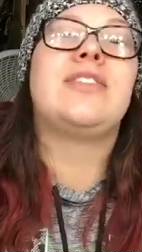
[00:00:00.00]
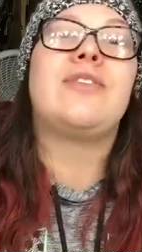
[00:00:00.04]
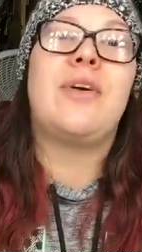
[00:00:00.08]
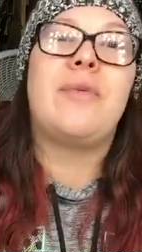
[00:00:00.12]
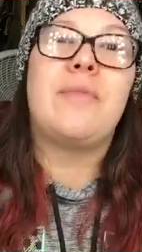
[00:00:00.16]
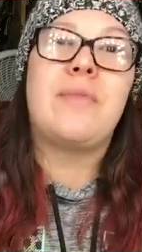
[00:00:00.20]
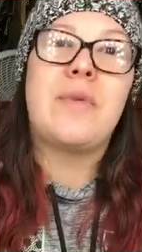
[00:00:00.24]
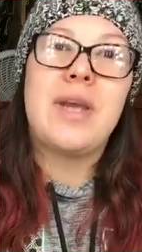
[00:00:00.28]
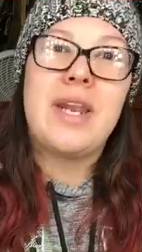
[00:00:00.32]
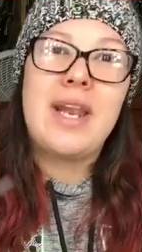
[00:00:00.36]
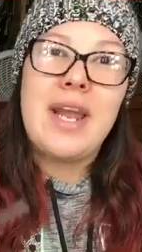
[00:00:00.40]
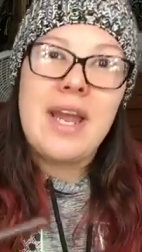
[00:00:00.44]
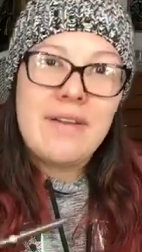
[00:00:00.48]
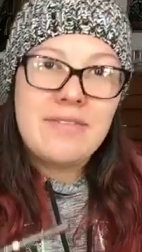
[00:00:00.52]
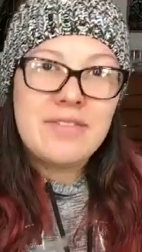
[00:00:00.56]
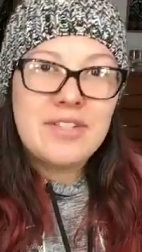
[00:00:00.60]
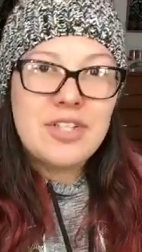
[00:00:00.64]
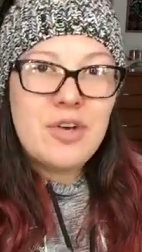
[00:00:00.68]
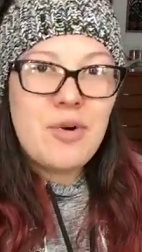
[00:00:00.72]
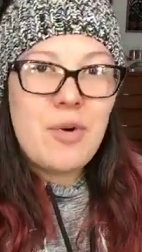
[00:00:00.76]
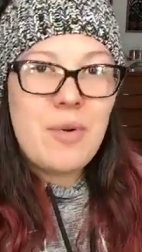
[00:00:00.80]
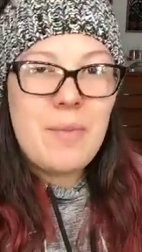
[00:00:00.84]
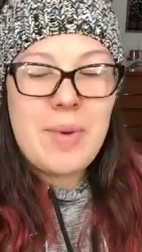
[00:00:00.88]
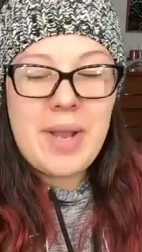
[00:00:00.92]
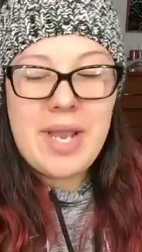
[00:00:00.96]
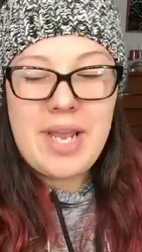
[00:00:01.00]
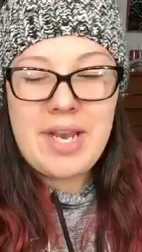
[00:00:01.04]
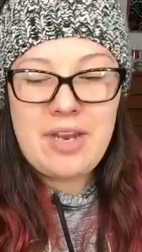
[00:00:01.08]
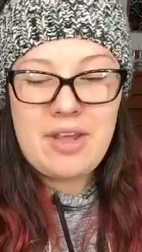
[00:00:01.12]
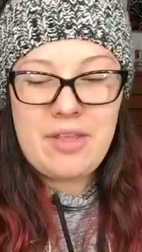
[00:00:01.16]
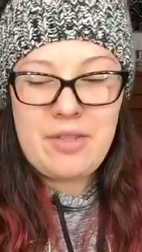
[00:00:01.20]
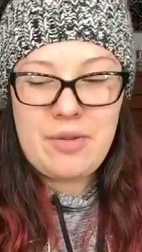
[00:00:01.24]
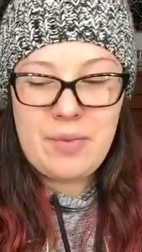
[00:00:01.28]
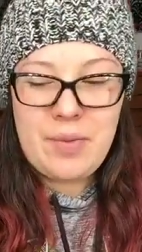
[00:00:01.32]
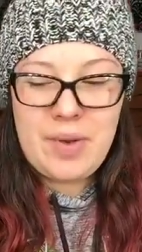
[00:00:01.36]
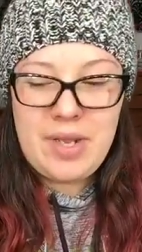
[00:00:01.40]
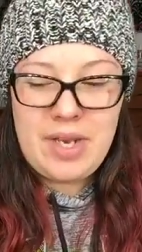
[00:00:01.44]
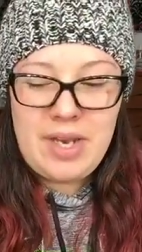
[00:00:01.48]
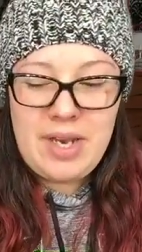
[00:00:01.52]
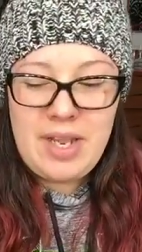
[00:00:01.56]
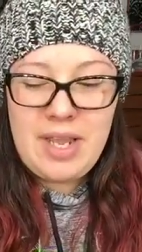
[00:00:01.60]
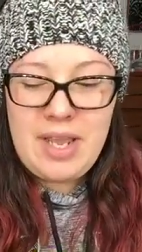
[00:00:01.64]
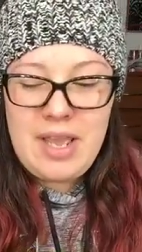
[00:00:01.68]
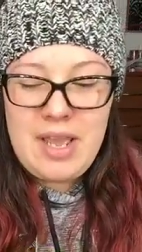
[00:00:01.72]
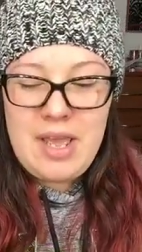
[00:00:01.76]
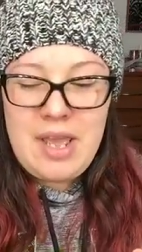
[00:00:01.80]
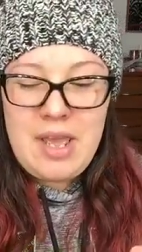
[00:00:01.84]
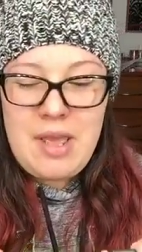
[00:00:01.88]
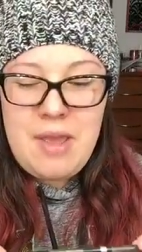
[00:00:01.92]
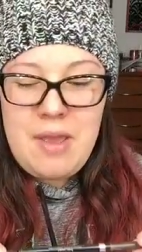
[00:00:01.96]
So I'm gonna have to go and buy another one
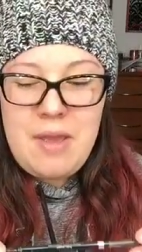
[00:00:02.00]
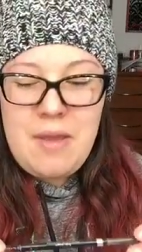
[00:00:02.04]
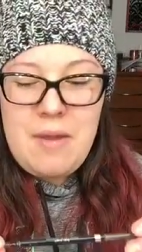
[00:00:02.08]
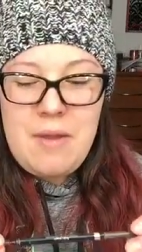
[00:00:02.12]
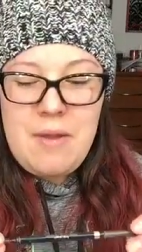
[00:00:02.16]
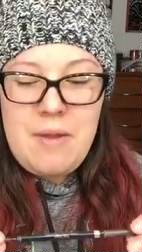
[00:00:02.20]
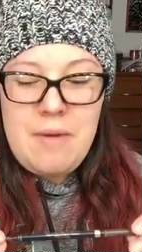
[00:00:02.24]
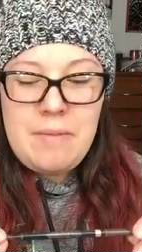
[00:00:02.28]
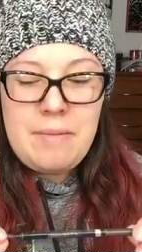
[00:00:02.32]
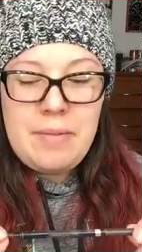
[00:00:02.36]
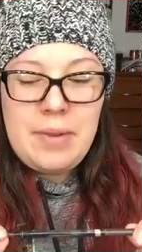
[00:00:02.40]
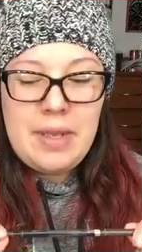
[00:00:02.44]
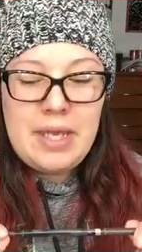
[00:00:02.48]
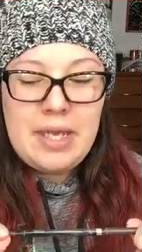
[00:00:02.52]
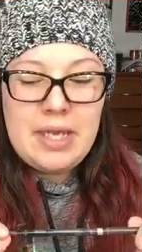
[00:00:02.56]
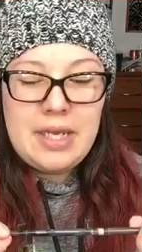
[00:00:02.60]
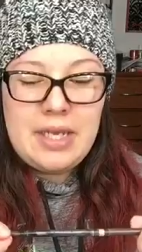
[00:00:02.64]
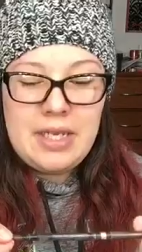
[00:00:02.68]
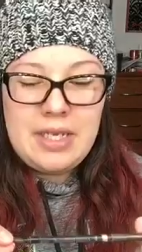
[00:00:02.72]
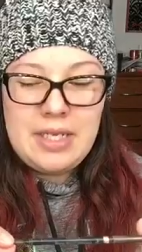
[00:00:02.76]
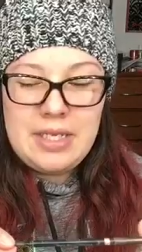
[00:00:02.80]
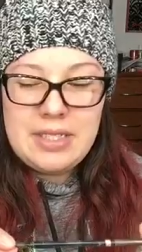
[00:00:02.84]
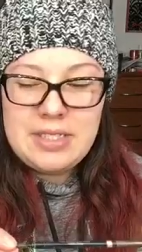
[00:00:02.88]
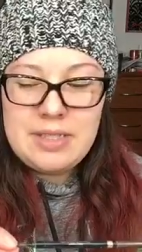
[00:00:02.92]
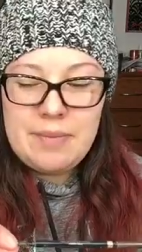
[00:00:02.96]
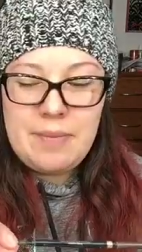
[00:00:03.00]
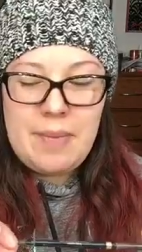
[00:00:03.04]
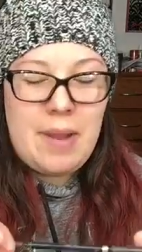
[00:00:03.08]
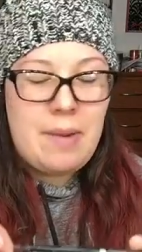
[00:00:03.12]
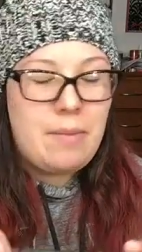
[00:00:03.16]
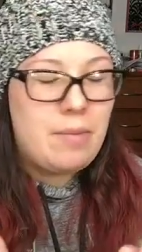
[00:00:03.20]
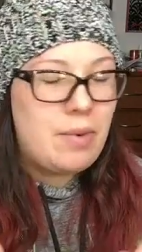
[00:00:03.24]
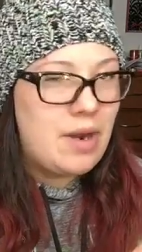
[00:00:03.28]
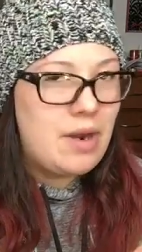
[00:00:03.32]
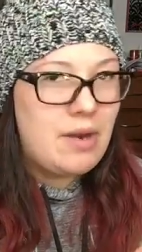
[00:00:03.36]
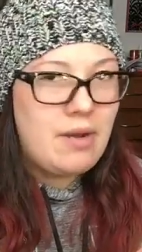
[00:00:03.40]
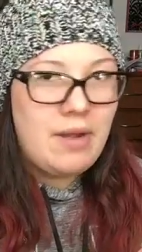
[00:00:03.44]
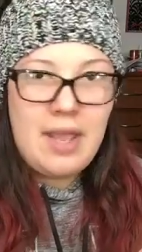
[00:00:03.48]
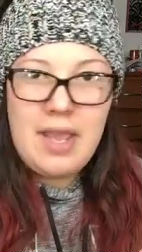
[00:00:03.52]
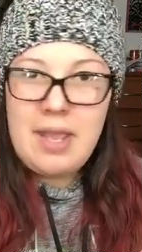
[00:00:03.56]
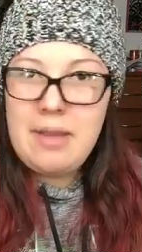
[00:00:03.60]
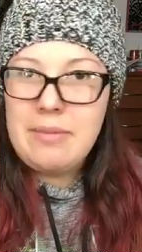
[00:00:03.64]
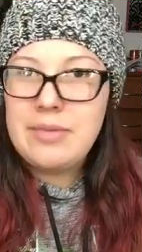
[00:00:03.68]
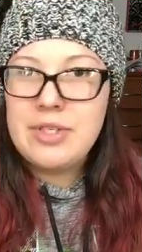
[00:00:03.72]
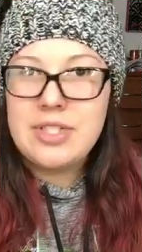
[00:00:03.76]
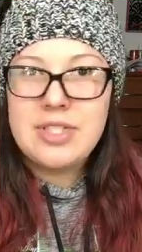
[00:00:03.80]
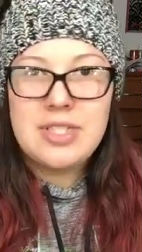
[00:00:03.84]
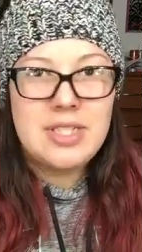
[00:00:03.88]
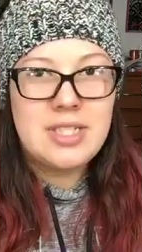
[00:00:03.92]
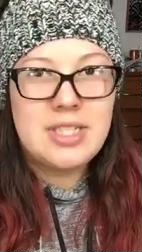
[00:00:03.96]
because my brow
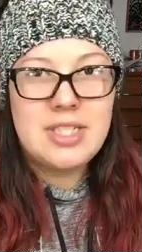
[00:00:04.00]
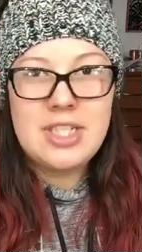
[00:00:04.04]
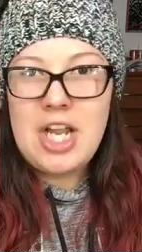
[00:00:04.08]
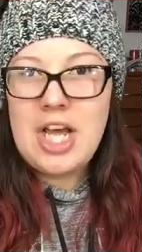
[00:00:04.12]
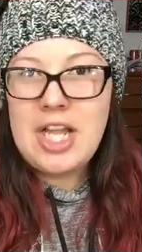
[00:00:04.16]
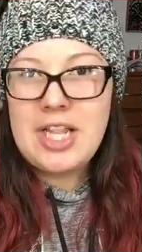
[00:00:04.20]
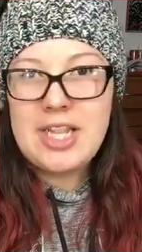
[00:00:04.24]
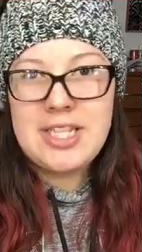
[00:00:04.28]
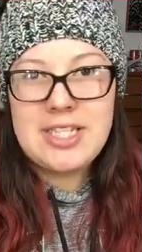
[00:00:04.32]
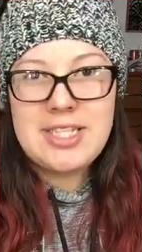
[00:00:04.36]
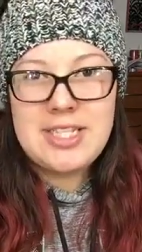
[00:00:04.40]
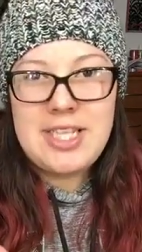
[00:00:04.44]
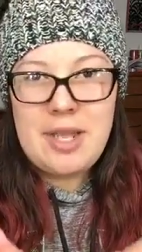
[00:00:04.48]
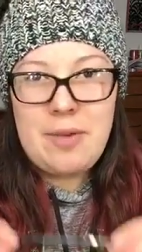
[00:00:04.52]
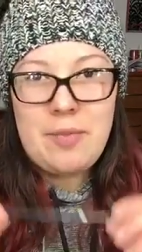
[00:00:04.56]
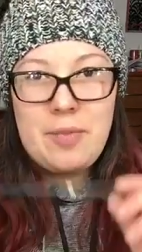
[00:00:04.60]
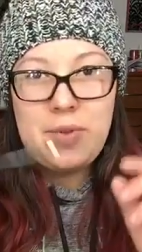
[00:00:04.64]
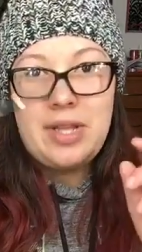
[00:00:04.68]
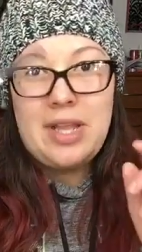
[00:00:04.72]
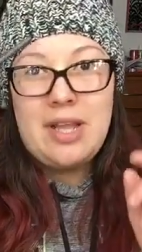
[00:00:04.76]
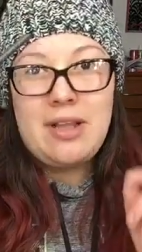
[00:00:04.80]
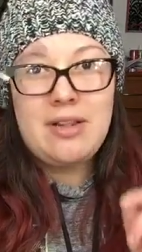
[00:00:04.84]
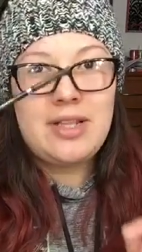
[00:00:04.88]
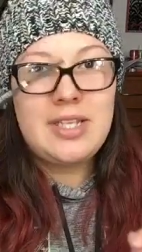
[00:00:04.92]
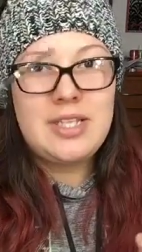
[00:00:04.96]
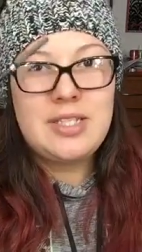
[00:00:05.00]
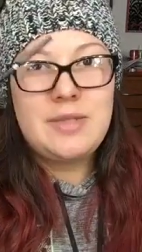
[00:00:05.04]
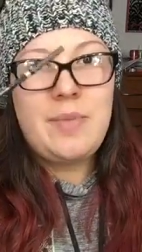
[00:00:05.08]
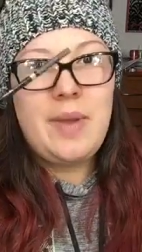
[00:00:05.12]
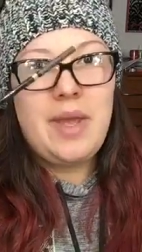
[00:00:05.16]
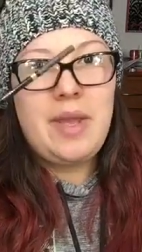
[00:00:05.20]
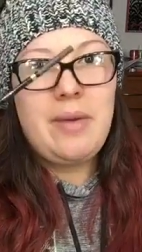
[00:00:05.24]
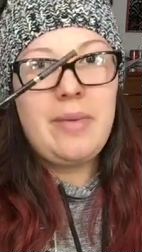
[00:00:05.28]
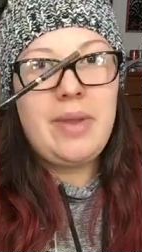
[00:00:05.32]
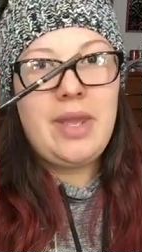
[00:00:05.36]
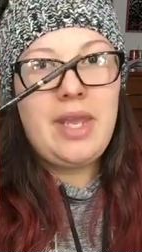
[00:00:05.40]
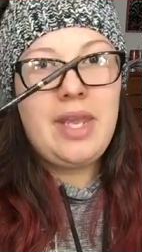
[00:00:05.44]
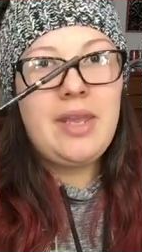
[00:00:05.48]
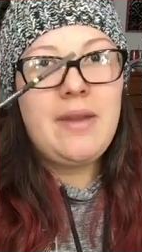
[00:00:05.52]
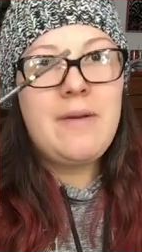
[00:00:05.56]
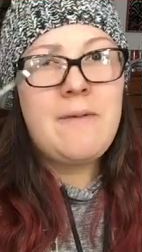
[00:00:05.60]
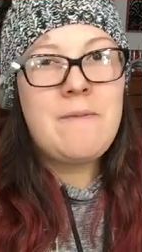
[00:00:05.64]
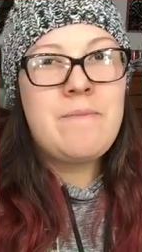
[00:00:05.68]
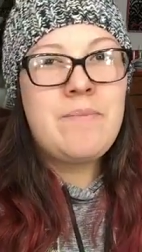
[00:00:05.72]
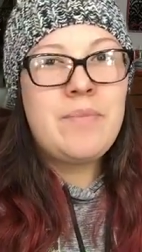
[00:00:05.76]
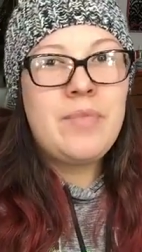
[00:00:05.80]
game just is not the same without this baby.